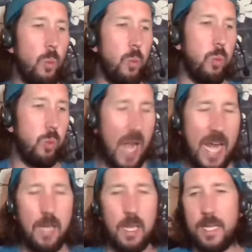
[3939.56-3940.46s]

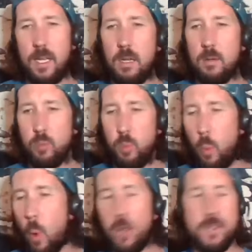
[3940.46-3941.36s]
Wranglin
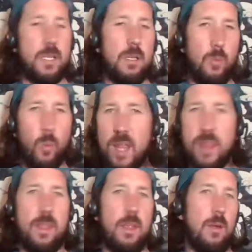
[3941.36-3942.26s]
Wort
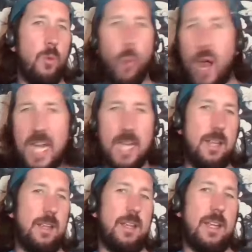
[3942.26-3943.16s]
with
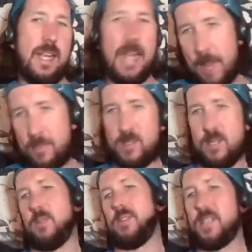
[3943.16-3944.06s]
Wade
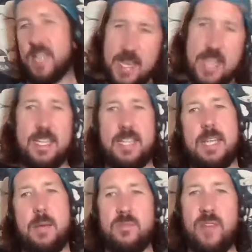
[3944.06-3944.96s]
episode. Say that 10
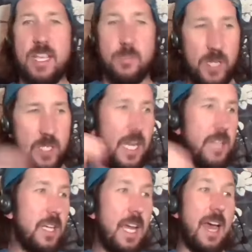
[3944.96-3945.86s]
times fast.
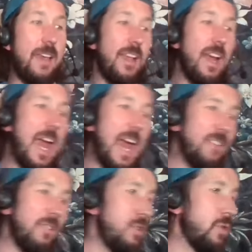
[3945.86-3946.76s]
Appreciate you guys.
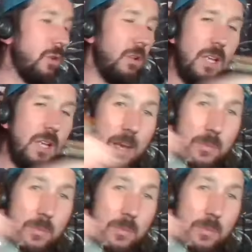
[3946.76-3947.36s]
As usual, I'm